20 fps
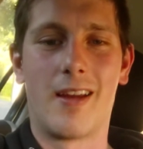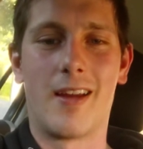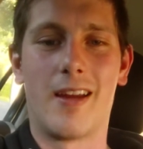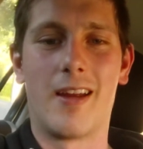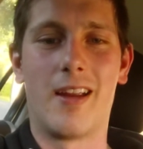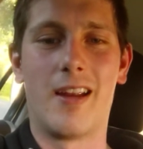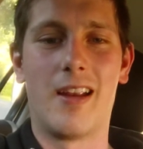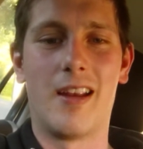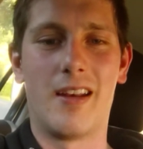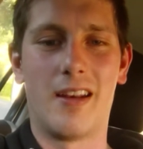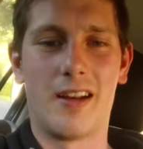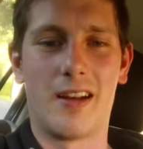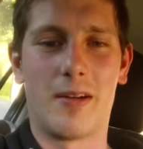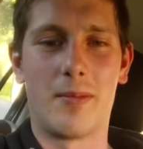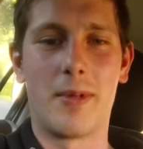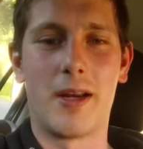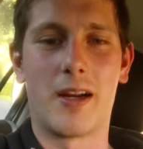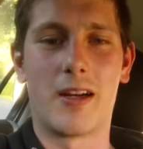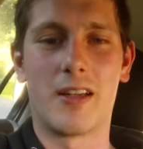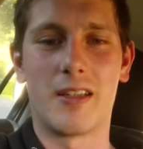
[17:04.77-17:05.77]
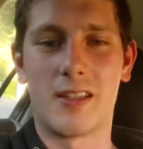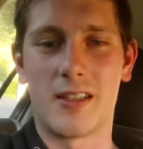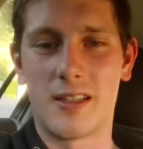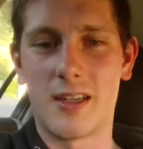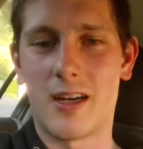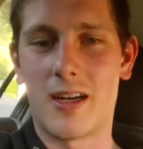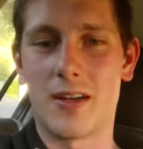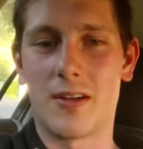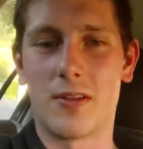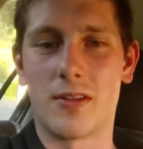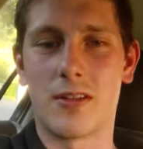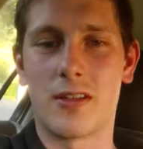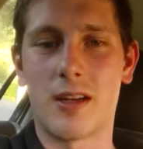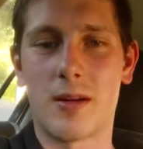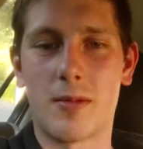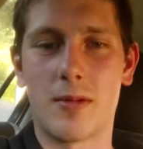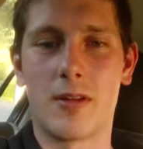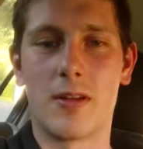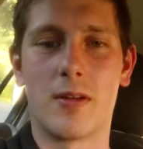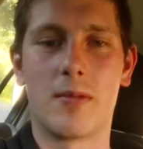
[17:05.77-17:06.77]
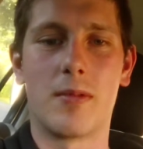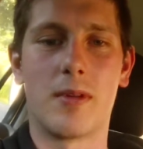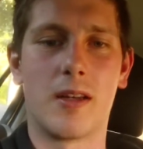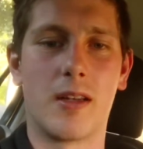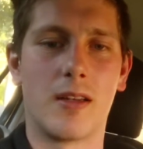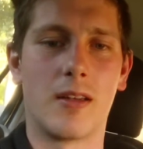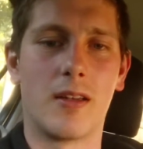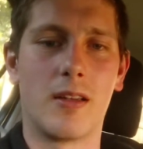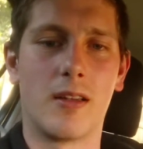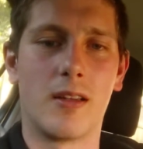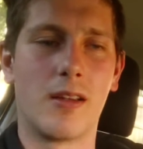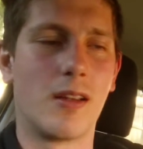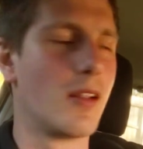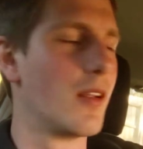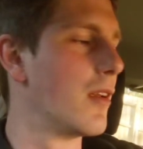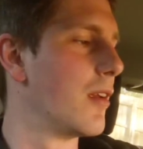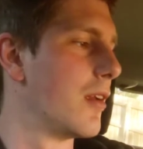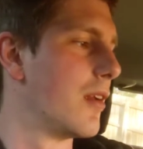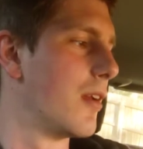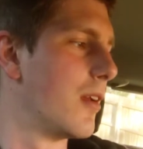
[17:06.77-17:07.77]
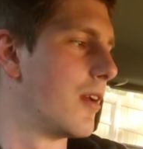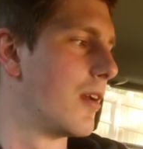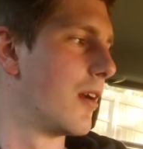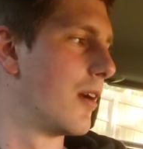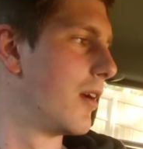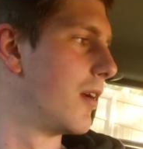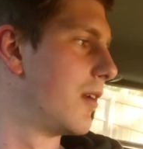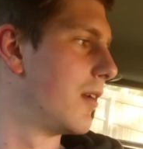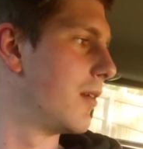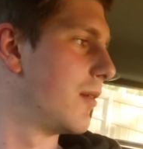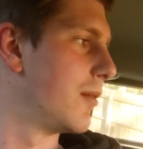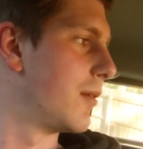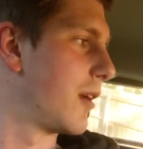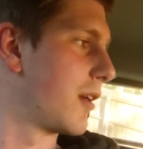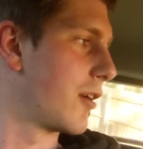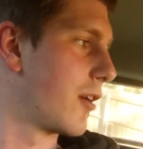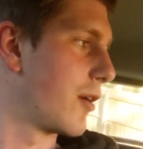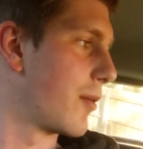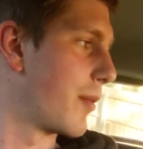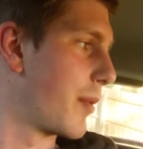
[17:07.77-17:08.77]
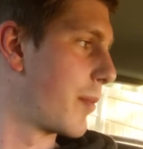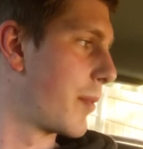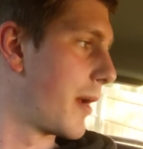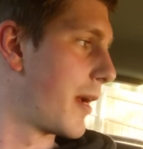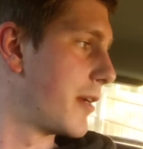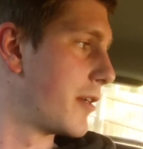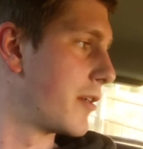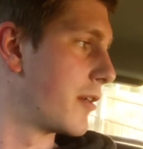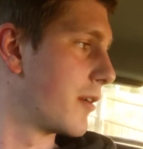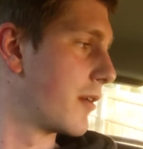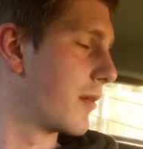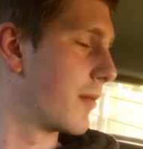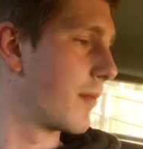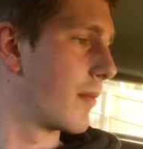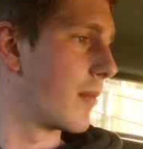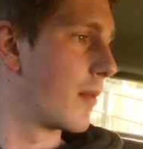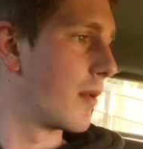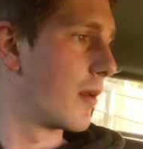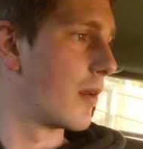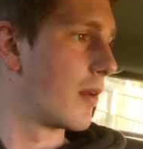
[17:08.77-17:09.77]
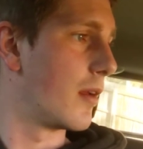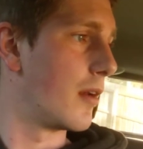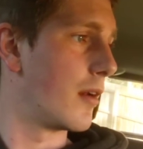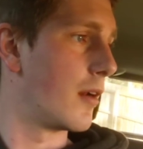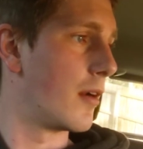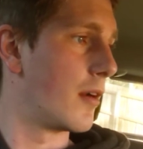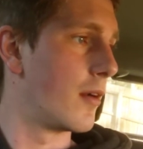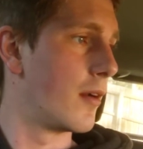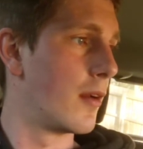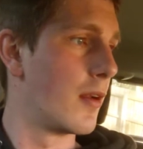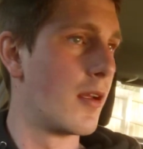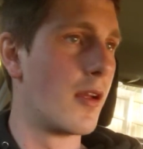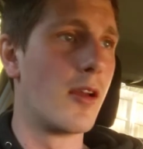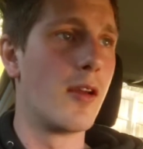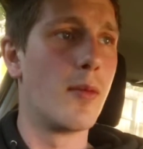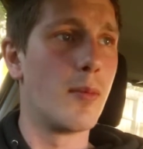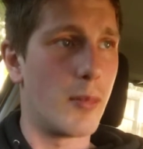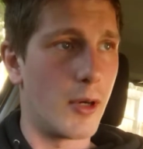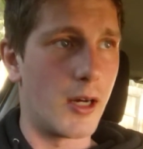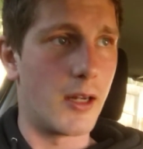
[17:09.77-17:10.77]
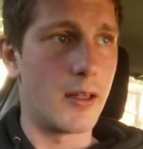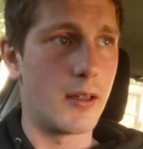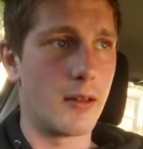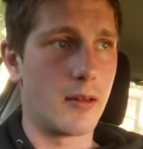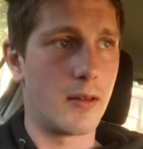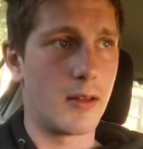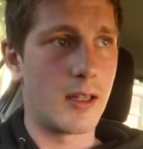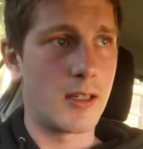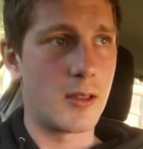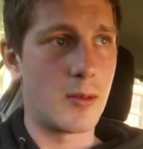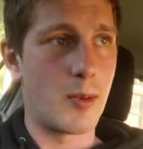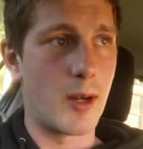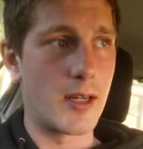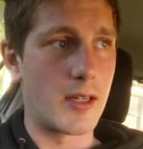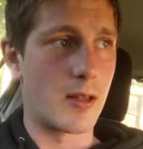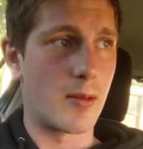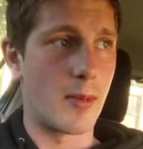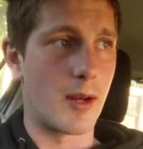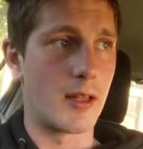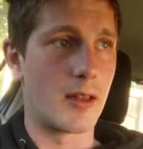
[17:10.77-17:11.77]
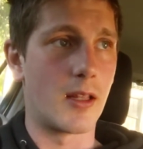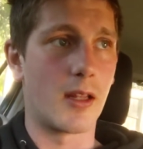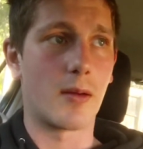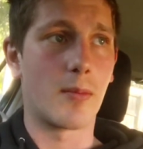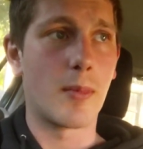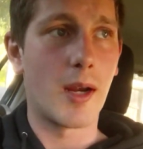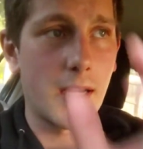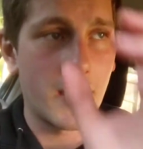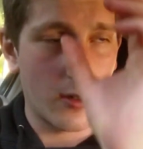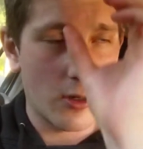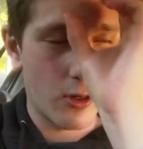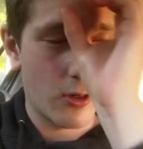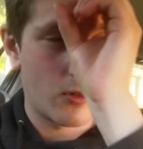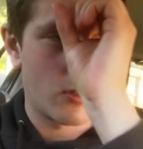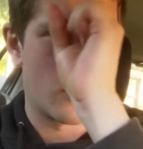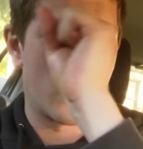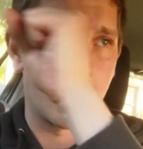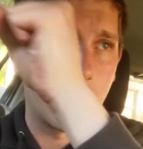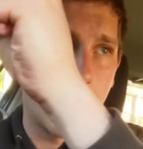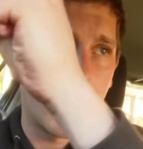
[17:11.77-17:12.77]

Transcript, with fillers: and I'll be able to start on some of them, and I got to be patient, you know. But that's basically the main thing. Main goal is